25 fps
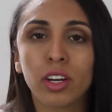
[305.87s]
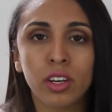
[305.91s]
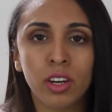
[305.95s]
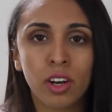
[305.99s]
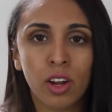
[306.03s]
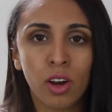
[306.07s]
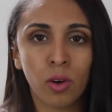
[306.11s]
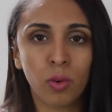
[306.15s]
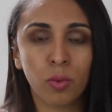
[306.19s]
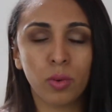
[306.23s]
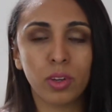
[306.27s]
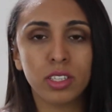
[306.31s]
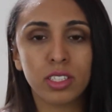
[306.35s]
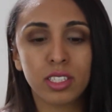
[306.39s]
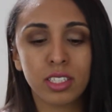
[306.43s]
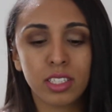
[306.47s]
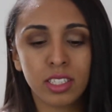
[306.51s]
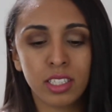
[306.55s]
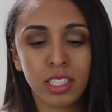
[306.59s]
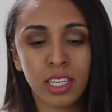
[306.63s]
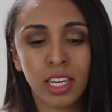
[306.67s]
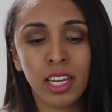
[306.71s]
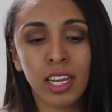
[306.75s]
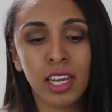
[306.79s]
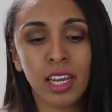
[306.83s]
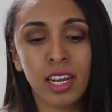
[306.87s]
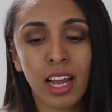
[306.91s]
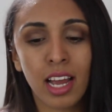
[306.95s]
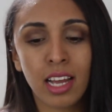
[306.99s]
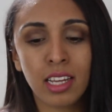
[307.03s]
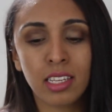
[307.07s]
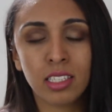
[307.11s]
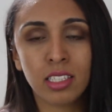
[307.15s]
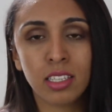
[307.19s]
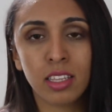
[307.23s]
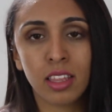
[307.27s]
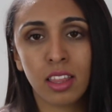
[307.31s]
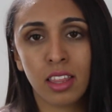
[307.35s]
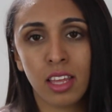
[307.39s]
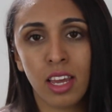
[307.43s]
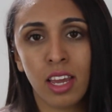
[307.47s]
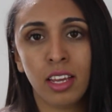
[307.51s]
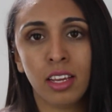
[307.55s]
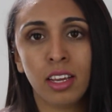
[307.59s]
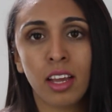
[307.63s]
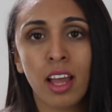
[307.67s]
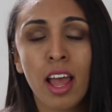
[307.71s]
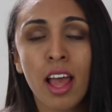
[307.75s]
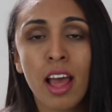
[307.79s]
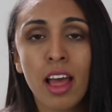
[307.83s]
No, see it as a
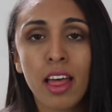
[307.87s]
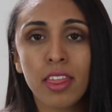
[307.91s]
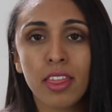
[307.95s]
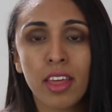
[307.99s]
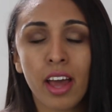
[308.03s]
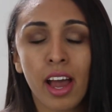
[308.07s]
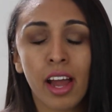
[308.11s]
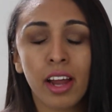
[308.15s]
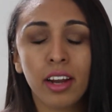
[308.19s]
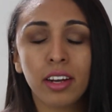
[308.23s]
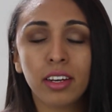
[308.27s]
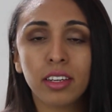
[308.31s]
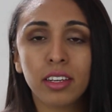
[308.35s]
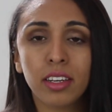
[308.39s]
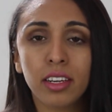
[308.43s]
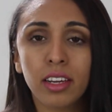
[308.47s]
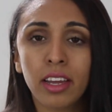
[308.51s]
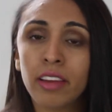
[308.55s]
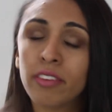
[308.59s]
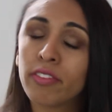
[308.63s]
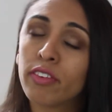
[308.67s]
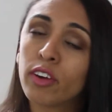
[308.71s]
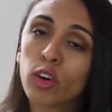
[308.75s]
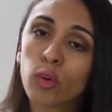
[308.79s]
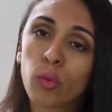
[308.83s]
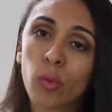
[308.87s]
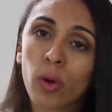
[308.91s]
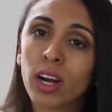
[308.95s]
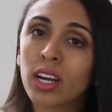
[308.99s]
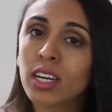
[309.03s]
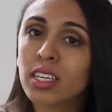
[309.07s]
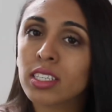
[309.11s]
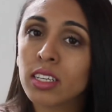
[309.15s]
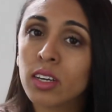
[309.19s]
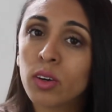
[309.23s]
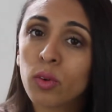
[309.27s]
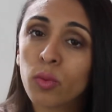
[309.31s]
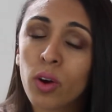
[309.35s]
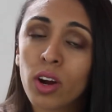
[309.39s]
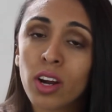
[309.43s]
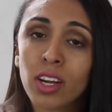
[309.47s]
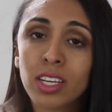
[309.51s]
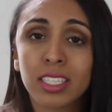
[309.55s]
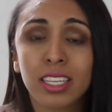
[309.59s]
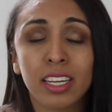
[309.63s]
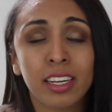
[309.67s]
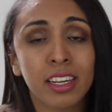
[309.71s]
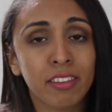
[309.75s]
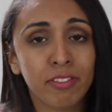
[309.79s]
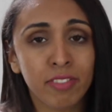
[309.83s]
thing that if it works, it
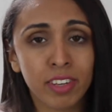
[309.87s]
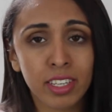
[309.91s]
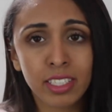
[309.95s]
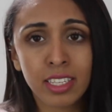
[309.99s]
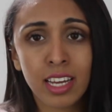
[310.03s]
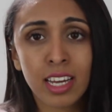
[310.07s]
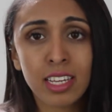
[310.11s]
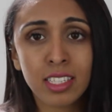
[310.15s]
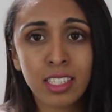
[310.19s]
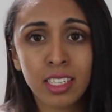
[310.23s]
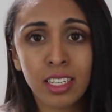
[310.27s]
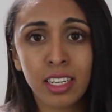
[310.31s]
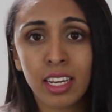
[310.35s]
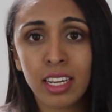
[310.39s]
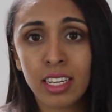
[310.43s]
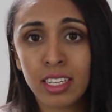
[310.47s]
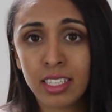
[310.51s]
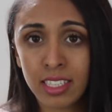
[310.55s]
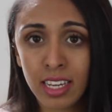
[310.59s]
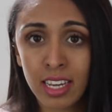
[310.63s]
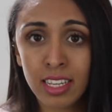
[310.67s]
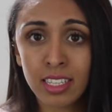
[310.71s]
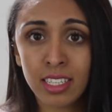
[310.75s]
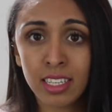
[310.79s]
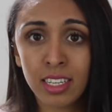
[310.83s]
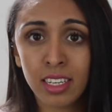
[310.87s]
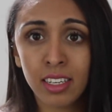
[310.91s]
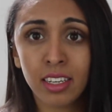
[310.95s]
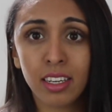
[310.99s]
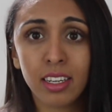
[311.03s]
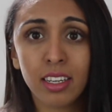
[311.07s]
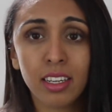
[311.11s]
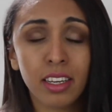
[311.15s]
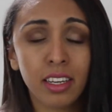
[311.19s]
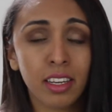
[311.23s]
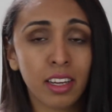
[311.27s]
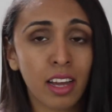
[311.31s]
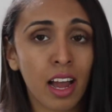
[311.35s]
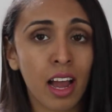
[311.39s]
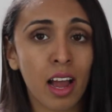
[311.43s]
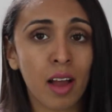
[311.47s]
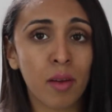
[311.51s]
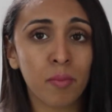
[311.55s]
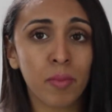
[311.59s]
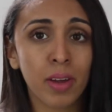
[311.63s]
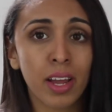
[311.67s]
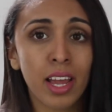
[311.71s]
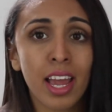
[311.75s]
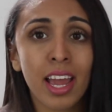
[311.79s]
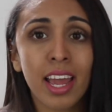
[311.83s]
works, and if it doesn't, it doesn't.
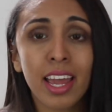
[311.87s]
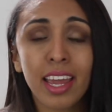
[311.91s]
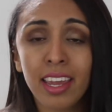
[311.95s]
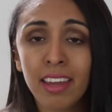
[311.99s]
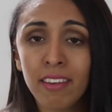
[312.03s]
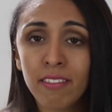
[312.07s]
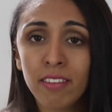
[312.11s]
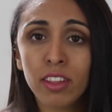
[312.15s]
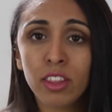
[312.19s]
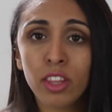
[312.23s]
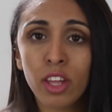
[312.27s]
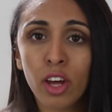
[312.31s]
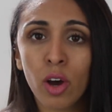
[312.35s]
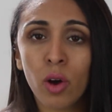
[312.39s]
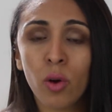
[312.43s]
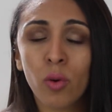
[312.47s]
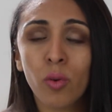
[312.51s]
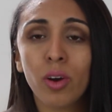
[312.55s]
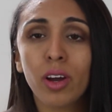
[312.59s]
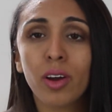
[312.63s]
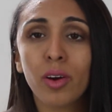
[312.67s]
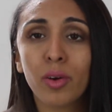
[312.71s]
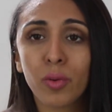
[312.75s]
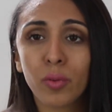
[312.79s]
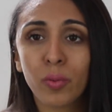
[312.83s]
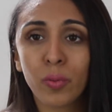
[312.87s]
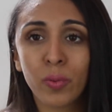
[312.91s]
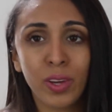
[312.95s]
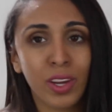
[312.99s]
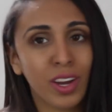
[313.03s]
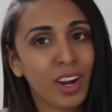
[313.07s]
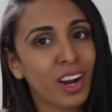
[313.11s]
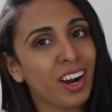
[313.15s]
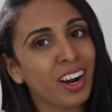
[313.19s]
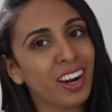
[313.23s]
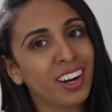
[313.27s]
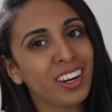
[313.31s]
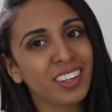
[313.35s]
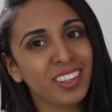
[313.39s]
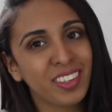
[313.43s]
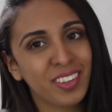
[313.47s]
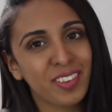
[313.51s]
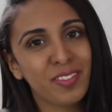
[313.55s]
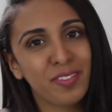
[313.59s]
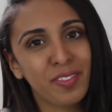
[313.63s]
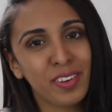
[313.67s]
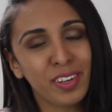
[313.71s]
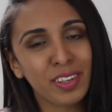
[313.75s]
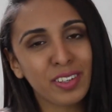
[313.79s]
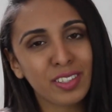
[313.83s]
Even though we are,
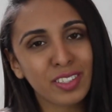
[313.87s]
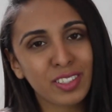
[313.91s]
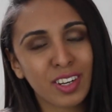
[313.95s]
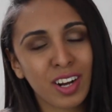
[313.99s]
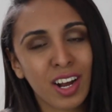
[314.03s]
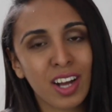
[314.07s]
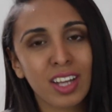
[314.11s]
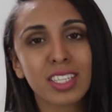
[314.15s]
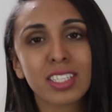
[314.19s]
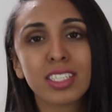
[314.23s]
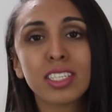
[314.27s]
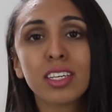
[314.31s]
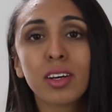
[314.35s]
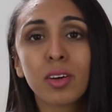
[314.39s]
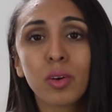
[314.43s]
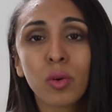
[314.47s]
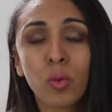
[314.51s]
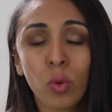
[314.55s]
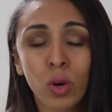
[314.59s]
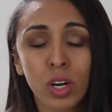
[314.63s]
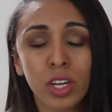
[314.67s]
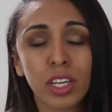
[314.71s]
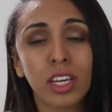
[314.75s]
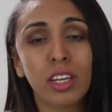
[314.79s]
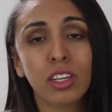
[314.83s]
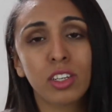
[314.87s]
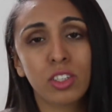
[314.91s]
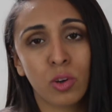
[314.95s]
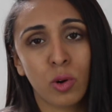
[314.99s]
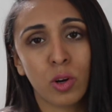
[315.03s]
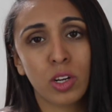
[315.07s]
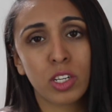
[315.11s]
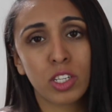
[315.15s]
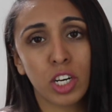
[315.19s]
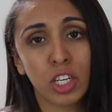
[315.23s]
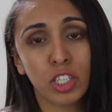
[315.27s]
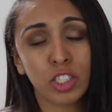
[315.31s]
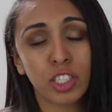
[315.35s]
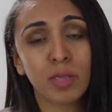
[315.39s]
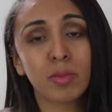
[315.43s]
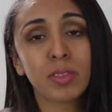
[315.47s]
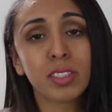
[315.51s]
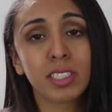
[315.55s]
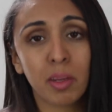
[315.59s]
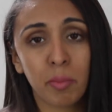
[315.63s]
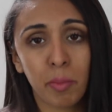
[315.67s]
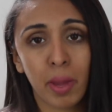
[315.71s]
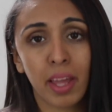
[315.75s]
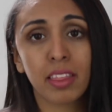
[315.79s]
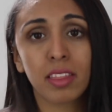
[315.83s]
fingers crossed, working towards our
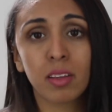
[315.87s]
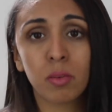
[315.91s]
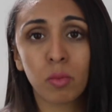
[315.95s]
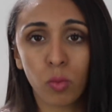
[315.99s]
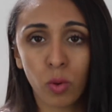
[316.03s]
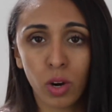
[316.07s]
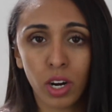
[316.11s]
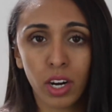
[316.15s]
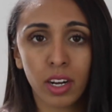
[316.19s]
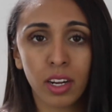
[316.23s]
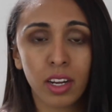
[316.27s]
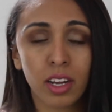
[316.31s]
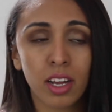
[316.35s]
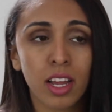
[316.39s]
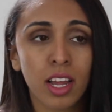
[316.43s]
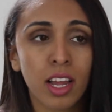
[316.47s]
dreams to make them work.